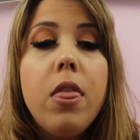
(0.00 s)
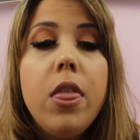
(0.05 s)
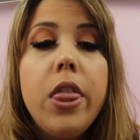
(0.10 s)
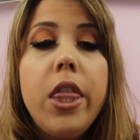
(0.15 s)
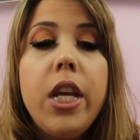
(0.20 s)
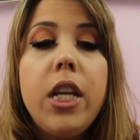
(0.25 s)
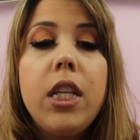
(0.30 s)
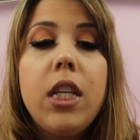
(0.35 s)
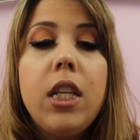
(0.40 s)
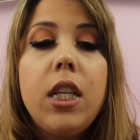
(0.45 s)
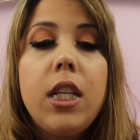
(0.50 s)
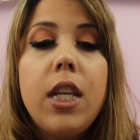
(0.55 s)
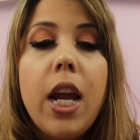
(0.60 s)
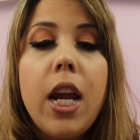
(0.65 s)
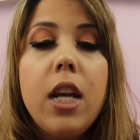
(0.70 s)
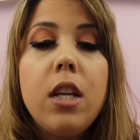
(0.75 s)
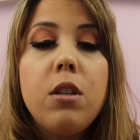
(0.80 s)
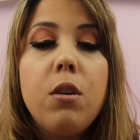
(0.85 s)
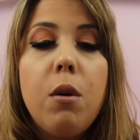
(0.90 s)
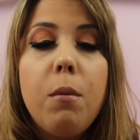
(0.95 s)
This
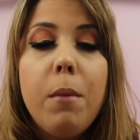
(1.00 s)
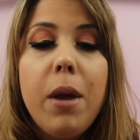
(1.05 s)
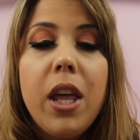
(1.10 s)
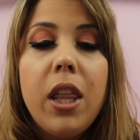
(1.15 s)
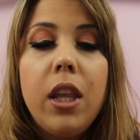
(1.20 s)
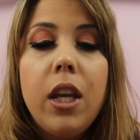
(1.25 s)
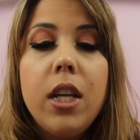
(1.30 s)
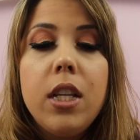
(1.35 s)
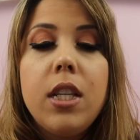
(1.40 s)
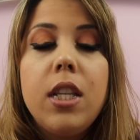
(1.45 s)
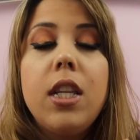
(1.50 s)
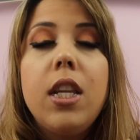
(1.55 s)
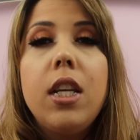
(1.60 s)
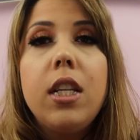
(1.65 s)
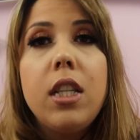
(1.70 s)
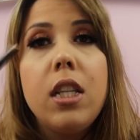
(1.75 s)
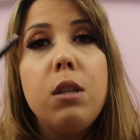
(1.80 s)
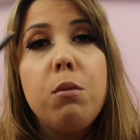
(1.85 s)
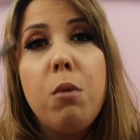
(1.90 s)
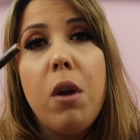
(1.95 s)
stays on my lids.
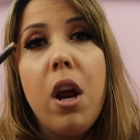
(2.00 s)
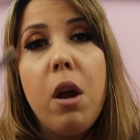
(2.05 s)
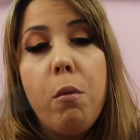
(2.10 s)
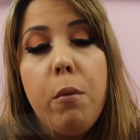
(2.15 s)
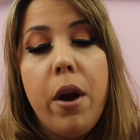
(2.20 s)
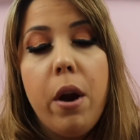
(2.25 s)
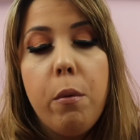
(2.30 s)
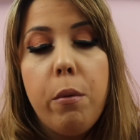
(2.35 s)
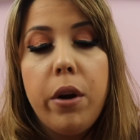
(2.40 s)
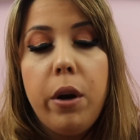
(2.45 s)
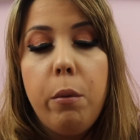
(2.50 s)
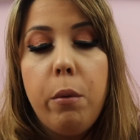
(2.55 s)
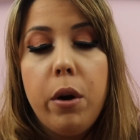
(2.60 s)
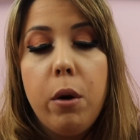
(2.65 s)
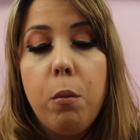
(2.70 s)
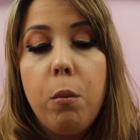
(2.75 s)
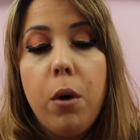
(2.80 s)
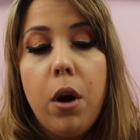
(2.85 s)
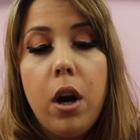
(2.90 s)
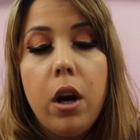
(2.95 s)
This is what I wear when I wear
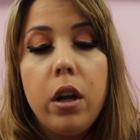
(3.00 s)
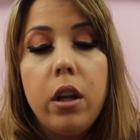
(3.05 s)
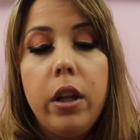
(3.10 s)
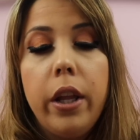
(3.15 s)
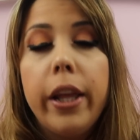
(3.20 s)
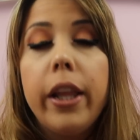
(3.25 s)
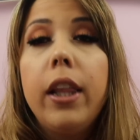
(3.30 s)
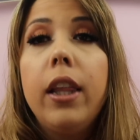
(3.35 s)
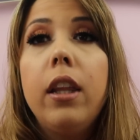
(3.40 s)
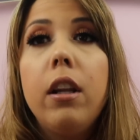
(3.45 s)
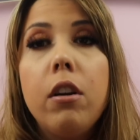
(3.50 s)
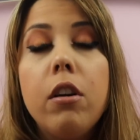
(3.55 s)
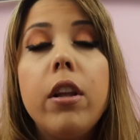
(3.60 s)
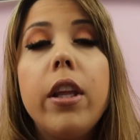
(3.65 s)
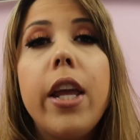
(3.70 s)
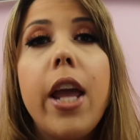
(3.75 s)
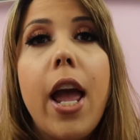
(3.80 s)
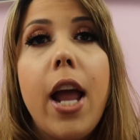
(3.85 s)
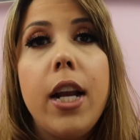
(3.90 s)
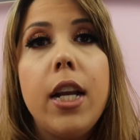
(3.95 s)
to work. Like
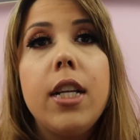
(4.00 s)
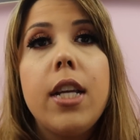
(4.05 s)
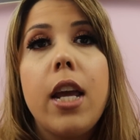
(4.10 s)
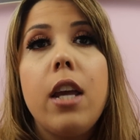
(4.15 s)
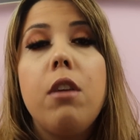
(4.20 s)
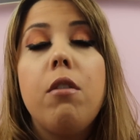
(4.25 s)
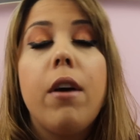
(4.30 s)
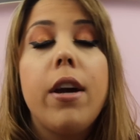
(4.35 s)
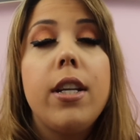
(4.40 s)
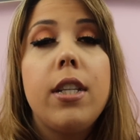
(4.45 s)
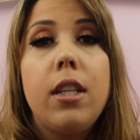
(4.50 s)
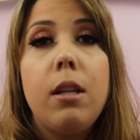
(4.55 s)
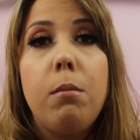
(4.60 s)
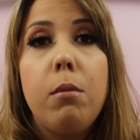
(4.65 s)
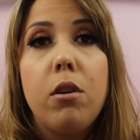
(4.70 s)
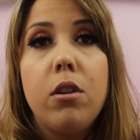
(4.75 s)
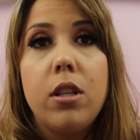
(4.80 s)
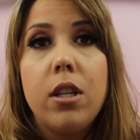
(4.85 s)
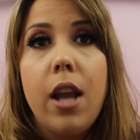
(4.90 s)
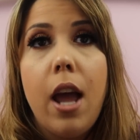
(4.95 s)
literally any day you guys see
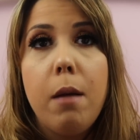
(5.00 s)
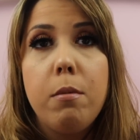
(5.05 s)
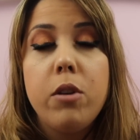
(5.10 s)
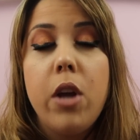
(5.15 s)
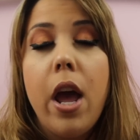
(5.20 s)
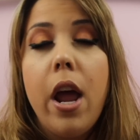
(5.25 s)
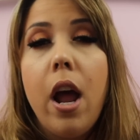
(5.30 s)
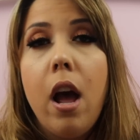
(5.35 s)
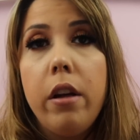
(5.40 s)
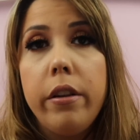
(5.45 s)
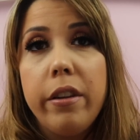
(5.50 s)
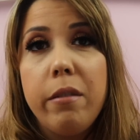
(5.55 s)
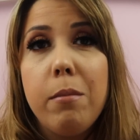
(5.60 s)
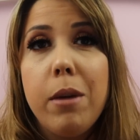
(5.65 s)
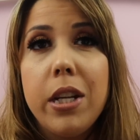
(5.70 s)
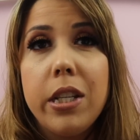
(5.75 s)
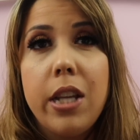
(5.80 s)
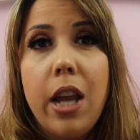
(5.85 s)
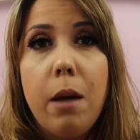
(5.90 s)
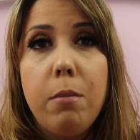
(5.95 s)
me on Snapchat, I'll leave
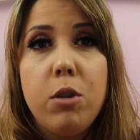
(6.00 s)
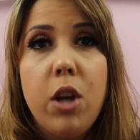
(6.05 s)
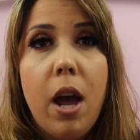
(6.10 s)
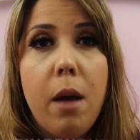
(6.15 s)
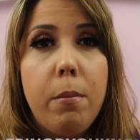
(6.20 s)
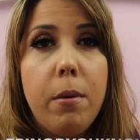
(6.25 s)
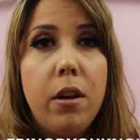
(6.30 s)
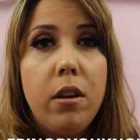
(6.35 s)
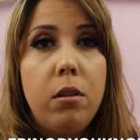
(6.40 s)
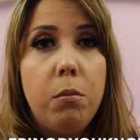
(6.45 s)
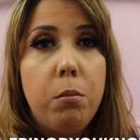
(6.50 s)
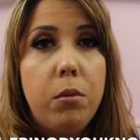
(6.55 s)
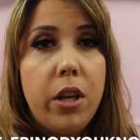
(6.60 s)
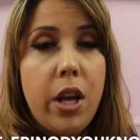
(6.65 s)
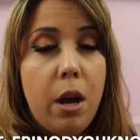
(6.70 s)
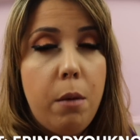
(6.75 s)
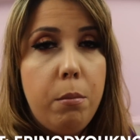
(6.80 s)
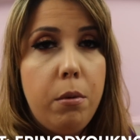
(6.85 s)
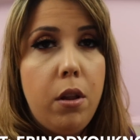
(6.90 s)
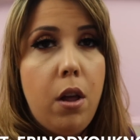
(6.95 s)
my Snapchat
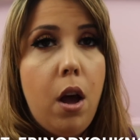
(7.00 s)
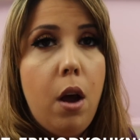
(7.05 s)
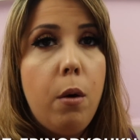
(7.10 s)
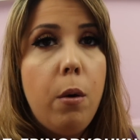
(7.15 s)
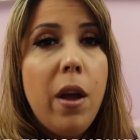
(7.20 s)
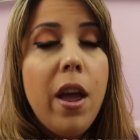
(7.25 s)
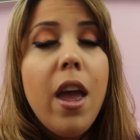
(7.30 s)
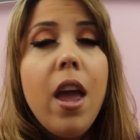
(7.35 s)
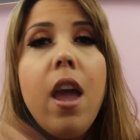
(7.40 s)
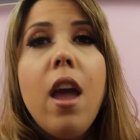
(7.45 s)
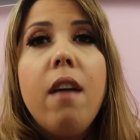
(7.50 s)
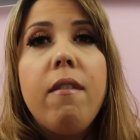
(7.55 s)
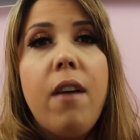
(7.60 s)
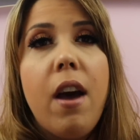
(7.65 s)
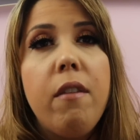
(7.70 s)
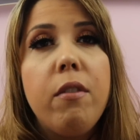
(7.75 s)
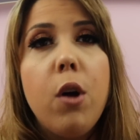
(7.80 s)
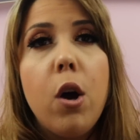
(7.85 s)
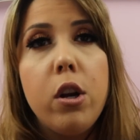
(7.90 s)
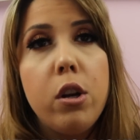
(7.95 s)
down below. If
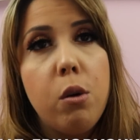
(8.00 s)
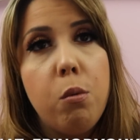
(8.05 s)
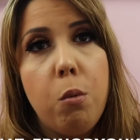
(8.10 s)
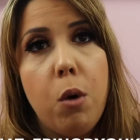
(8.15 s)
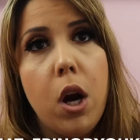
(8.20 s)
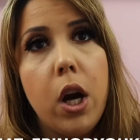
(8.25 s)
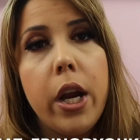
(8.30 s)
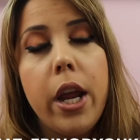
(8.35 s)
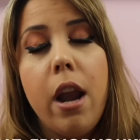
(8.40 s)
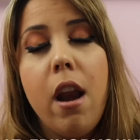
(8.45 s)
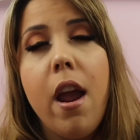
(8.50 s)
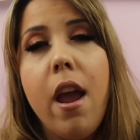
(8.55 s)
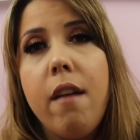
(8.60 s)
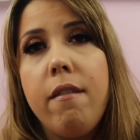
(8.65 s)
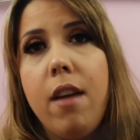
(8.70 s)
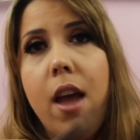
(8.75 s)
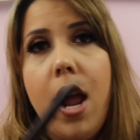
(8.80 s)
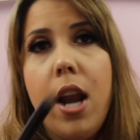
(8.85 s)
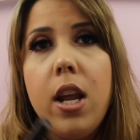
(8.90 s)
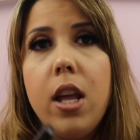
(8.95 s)
I've gone to work and I
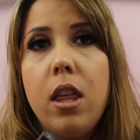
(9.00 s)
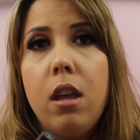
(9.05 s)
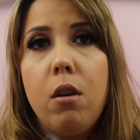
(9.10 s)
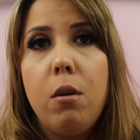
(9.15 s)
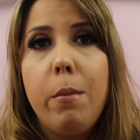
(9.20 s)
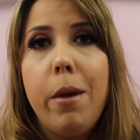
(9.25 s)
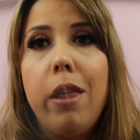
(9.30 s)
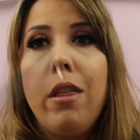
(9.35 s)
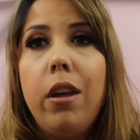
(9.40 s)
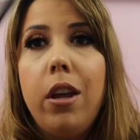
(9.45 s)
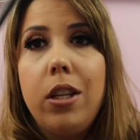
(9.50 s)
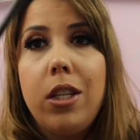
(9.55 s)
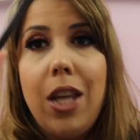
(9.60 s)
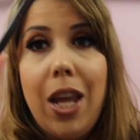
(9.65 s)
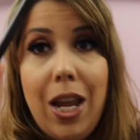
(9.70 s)
have anything on my lids,